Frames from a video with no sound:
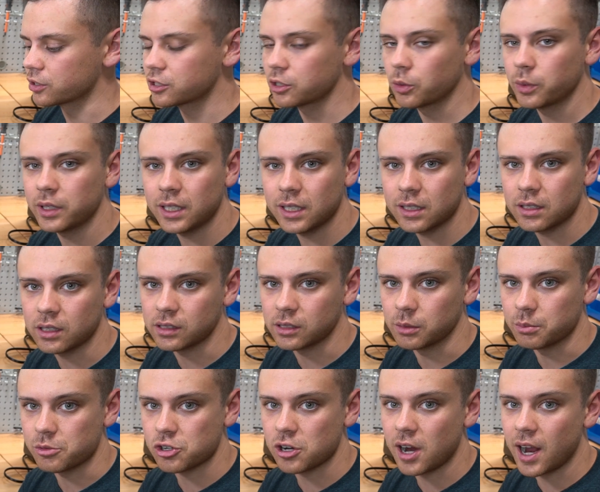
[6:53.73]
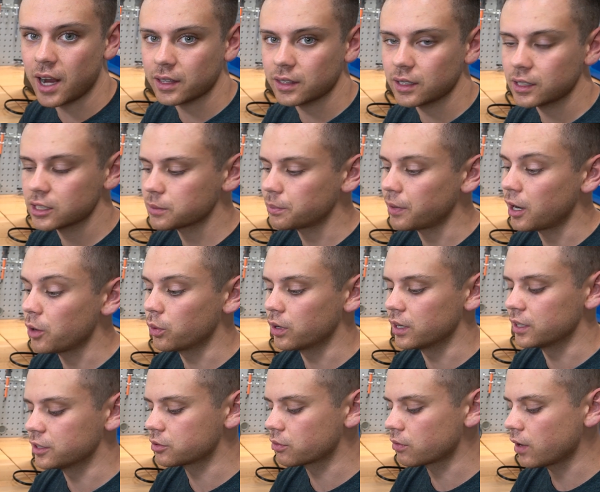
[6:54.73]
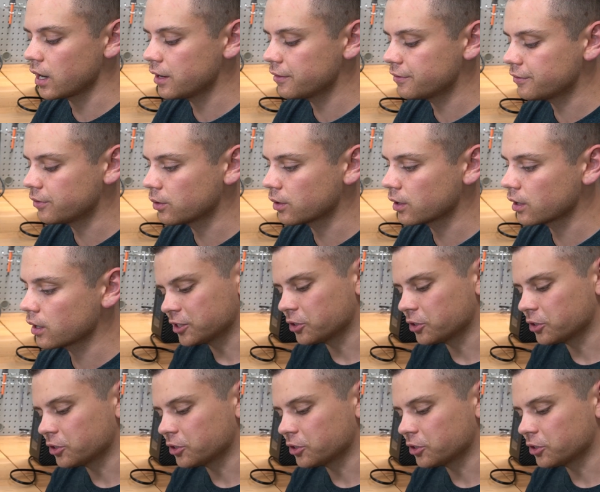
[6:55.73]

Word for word: So we need to subtract this by what it's rated for.